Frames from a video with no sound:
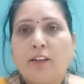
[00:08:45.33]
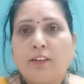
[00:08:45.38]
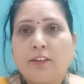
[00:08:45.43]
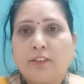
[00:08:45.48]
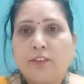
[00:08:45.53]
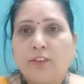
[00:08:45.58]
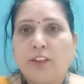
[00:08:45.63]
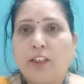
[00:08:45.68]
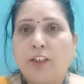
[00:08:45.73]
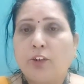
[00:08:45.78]

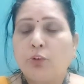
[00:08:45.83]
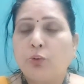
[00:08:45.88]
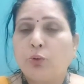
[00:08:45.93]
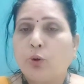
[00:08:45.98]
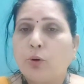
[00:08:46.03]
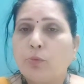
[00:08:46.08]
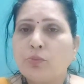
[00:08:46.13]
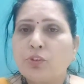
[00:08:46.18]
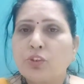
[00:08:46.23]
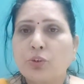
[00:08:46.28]
the
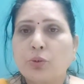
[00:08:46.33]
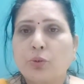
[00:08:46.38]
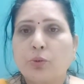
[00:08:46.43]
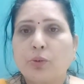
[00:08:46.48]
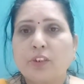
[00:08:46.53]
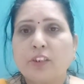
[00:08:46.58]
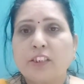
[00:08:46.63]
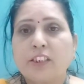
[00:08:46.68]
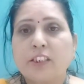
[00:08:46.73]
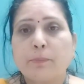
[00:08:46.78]
ROM
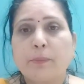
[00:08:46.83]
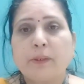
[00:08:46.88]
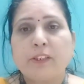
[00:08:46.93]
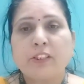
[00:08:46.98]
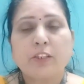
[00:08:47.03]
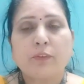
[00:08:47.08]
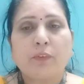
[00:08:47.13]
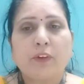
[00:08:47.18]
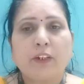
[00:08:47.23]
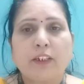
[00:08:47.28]
stored the
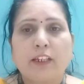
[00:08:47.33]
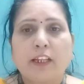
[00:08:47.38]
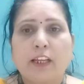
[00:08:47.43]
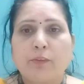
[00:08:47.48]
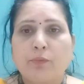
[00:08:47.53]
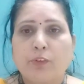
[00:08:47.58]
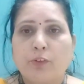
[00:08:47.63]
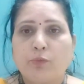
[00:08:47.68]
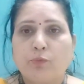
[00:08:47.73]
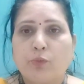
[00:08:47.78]
specific
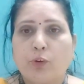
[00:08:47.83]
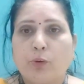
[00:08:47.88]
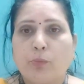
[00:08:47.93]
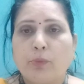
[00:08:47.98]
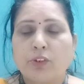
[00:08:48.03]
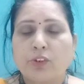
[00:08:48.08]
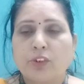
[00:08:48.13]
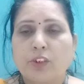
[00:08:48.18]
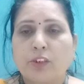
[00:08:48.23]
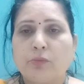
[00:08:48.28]
type
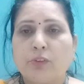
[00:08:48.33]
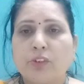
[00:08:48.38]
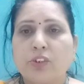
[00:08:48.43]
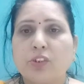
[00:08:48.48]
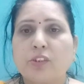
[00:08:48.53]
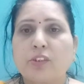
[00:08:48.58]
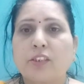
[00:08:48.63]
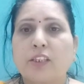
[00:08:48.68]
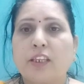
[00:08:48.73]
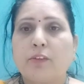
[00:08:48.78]
information which
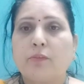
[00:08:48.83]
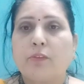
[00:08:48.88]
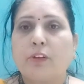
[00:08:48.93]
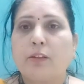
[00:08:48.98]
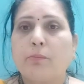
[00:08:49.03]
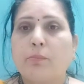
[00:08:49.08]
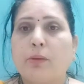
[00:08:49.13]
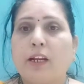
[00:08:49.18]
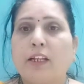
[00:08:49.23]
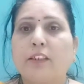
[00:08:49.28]
is
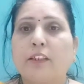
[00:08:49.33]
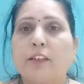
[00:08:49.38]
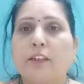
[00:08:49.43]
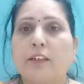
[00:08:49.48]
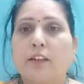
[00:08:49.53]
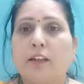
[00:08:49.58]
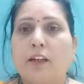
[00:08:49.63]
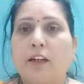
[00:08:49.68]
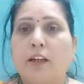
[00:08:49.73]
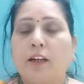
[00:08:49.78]
given by
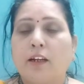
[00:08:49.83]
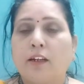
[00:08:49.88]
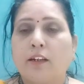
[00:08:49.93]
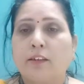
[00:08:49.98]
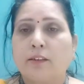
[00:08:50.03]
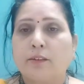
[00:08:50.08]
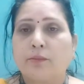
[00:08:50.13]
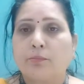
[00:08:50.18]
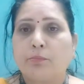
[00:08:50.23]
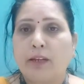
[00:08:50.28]

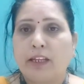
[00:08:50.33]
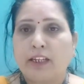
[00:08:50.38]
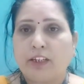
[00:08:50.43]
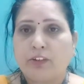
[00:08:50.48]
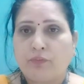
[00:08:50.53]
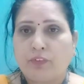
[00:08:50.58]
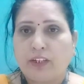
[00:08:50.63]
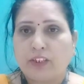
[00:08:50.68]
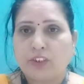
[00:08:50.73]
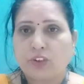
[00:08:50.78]
the
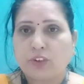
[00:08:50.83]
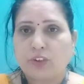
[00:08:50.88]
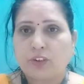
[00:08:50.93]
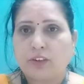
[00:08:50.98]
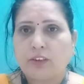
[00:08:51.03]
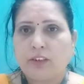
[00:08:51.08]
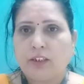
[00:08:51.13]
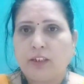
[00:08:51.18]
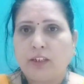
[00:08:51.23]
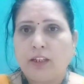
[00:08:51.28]

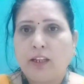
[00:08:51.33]
manufacturer,